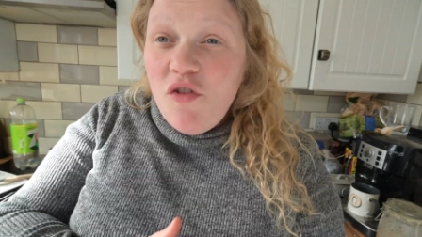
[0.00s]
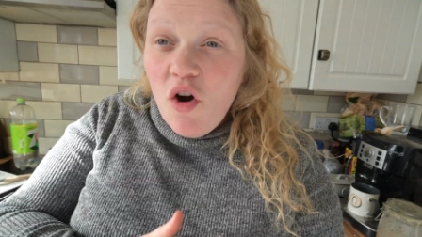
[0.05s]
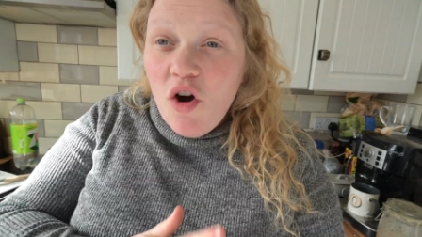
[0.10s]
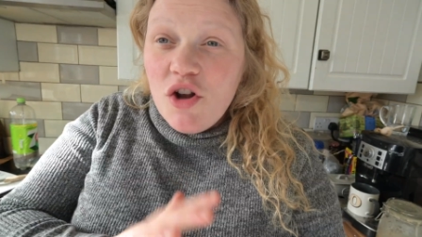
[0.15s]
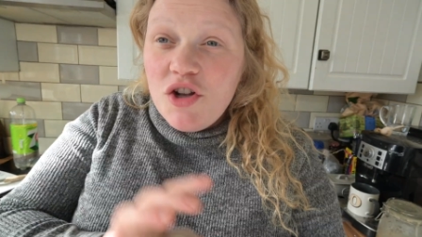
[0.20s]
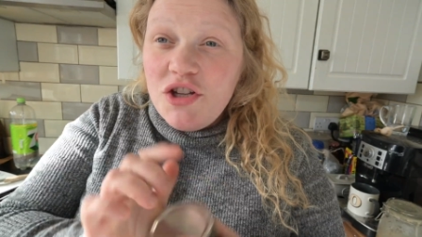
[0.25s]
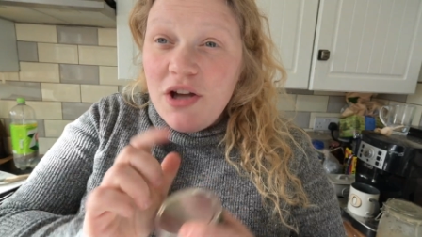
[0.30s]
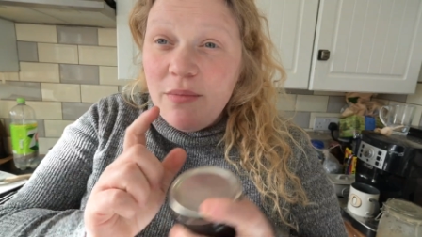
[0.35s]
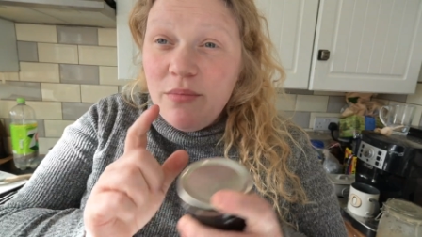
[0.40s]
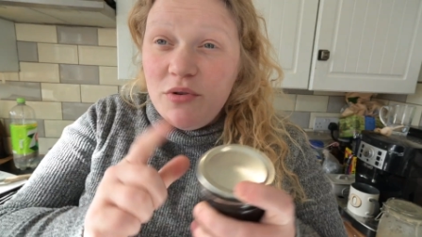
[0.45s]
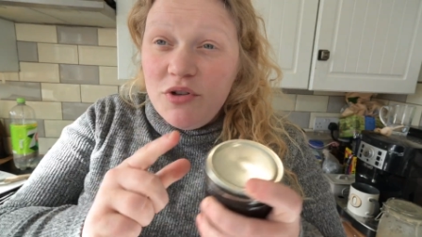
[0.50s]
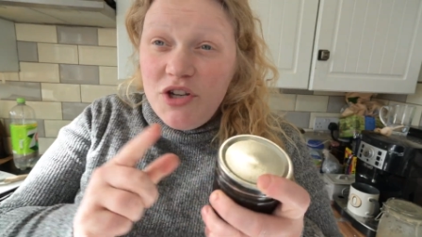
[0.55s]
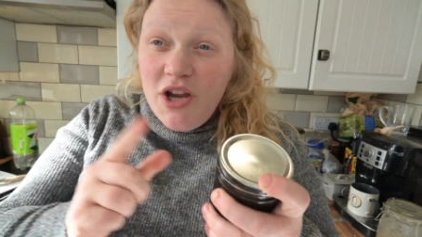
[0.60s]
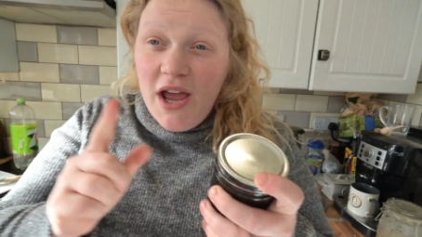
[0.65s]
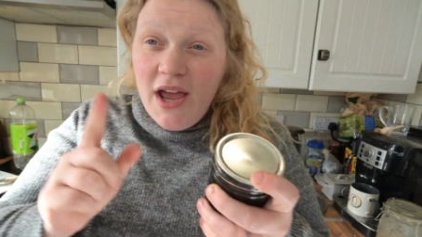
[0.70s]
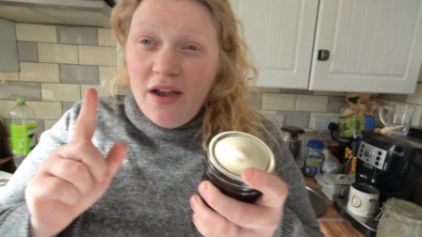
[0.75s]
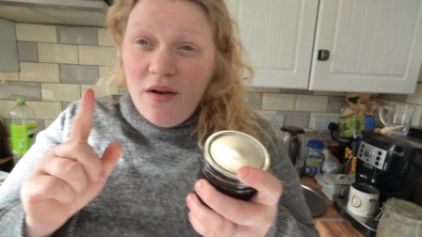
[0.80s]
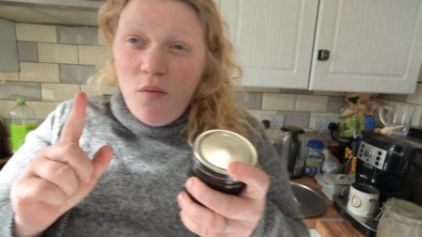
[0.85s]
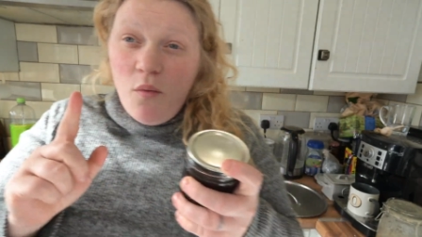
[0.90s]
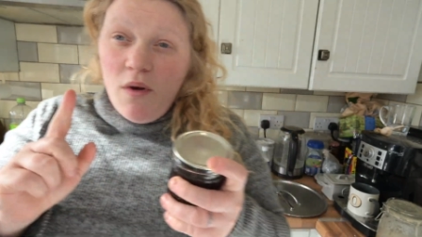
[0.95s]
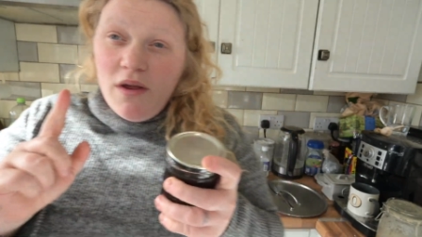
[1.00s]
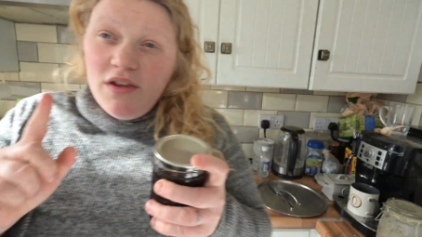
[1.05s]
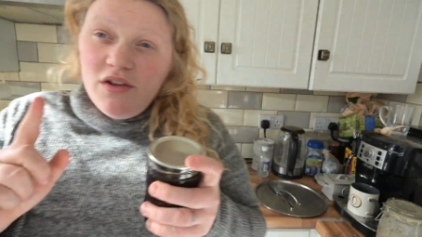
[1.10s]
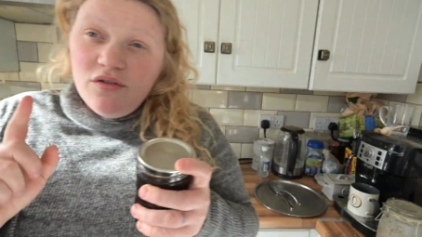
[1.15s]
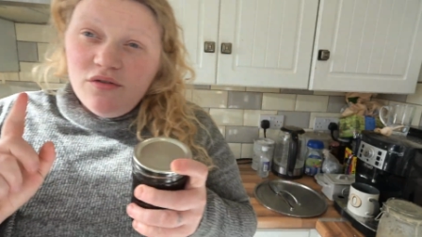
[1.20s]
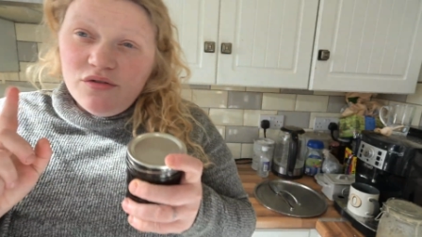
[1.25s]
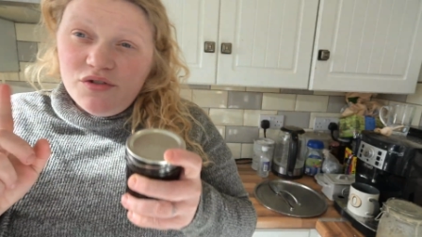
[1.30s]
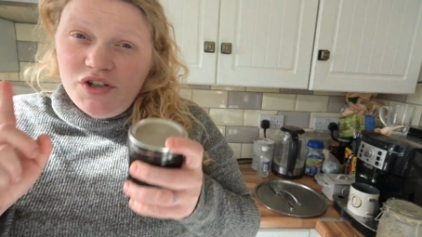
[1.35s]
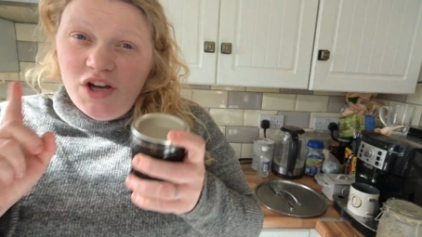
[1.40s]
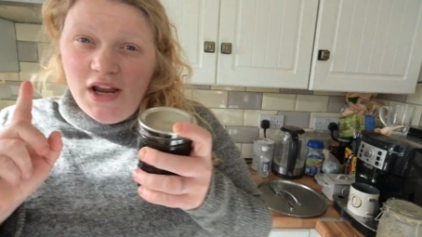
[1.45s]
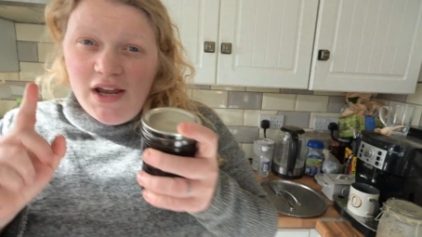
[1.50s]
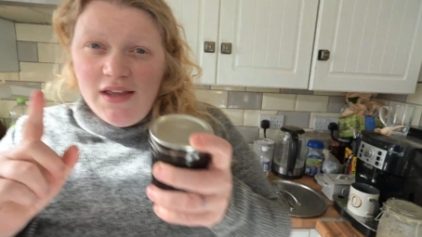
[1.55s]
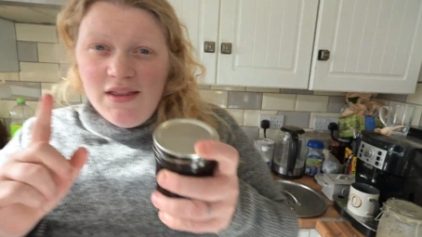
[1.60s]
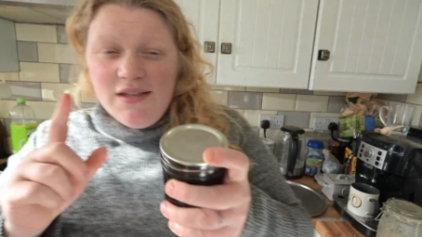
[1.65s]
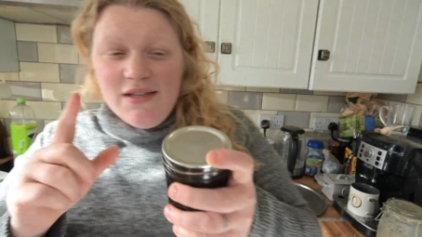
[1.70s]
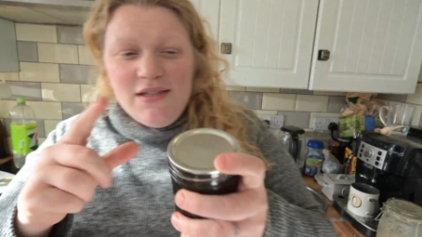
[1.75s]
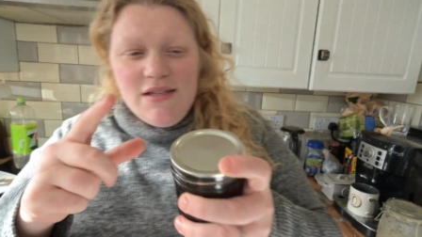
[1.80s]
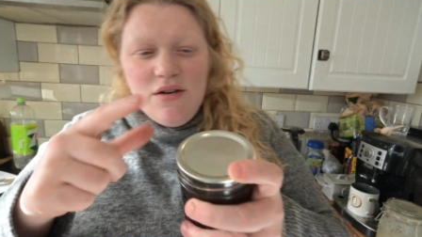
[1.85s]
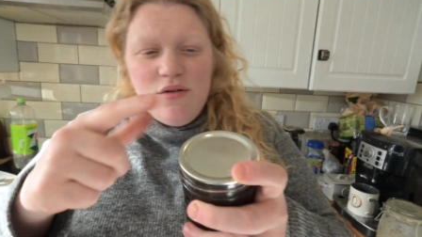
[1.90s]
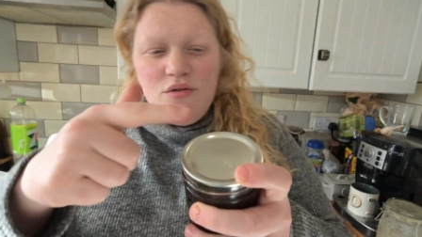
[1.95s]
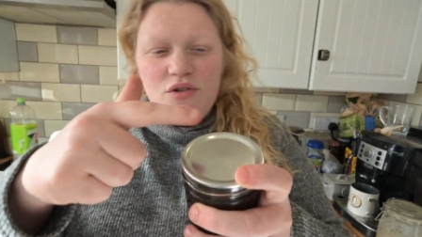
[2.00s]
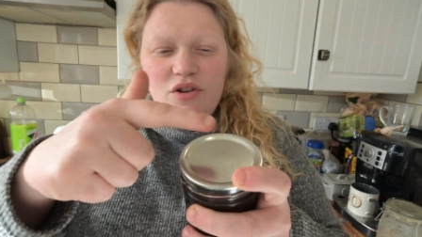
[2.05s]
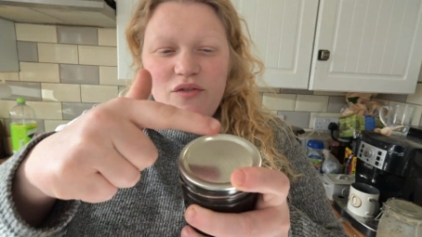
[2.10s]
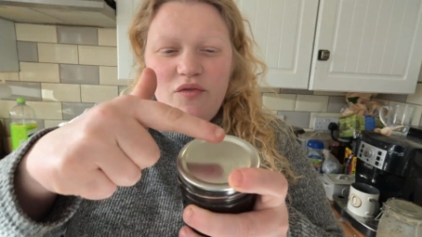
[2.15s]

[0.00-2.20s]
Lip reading: got to double check when you're checking the seals.